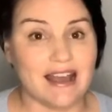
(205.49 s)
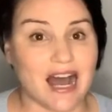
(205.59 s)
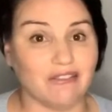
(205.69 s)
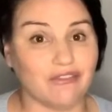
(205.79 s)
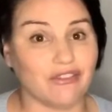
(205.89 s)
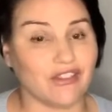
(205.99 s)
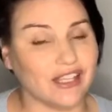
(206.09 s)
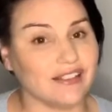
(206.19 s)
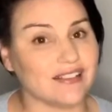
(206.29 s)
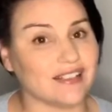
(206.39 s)
of
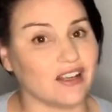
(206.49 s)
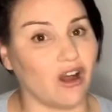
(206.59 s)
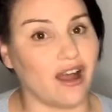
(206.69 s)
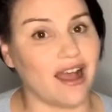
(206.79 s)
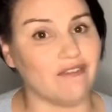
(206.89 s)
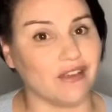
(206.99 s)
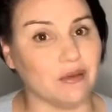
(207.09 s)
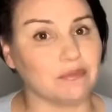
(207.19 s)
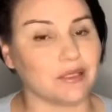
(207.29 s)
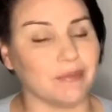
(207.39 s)
things that I have
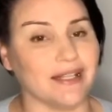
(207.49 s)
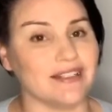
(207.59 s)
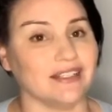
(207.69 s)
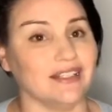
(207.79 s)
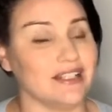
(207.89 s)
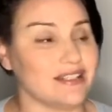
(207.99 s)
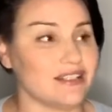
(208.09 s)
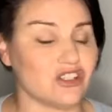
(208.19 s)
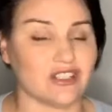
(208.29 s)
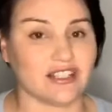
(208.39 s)
implemented, and this
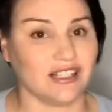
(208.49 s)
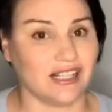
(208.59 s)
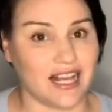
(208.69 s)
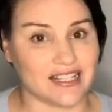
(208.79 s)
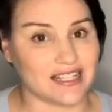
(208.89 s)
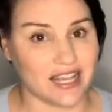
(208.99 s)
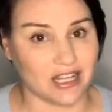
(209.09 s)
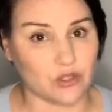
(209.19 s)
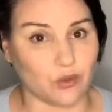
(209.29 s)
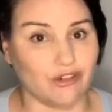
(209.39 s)
is just in the last
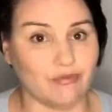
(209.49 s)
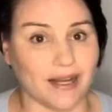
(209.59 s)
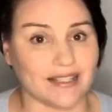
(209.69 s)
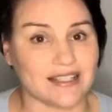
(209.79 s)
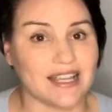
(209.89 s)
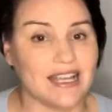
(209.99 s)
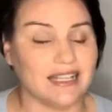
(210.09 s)
10, 12 months,